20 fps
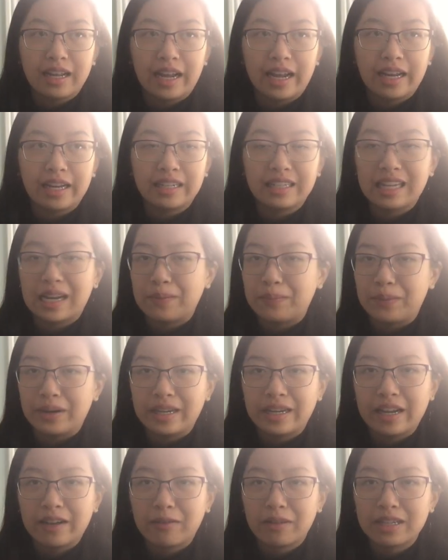And yeah,
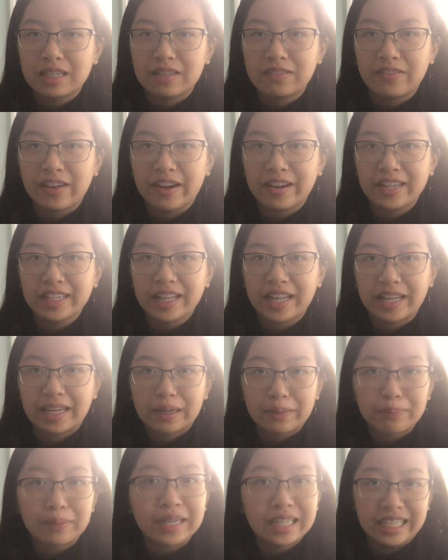but it was very
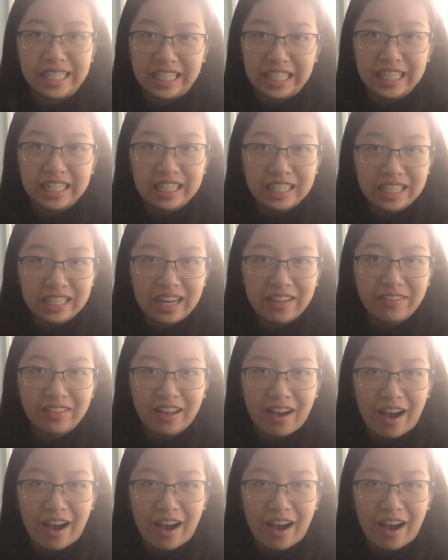like PG and stuff.